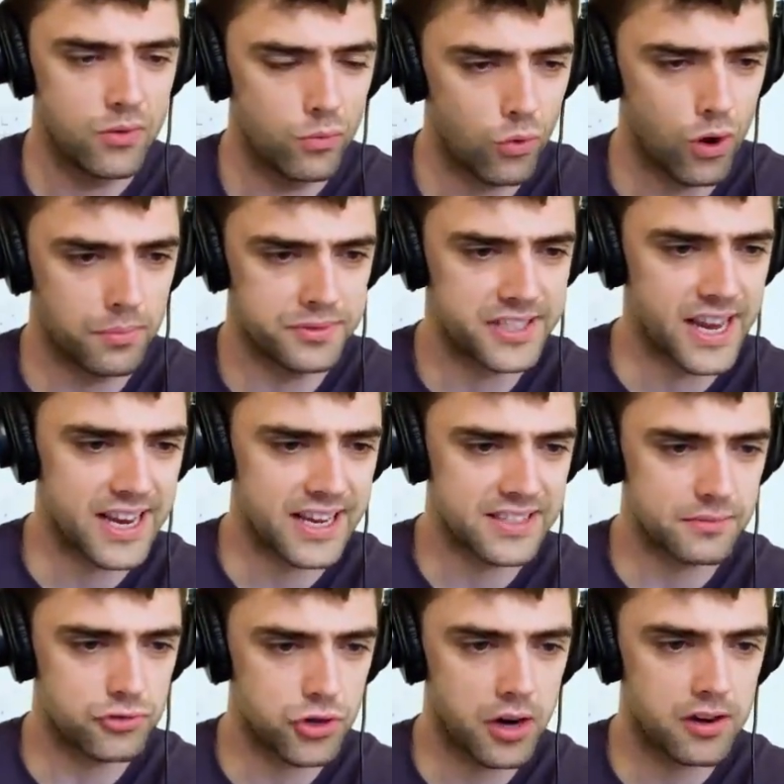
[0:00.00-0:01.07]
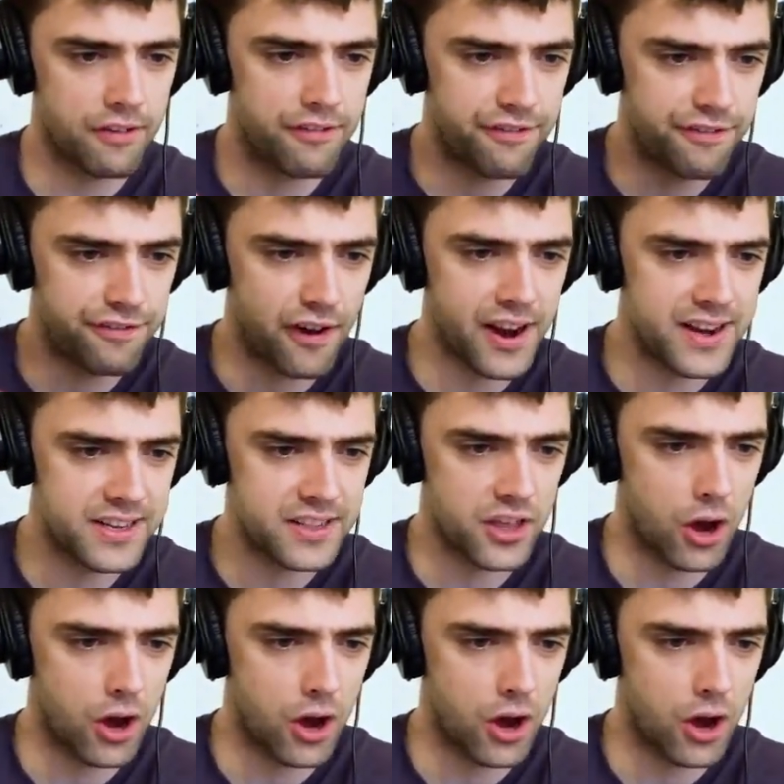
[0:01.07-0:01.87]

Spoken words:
What I'm saying is I'm trying to find the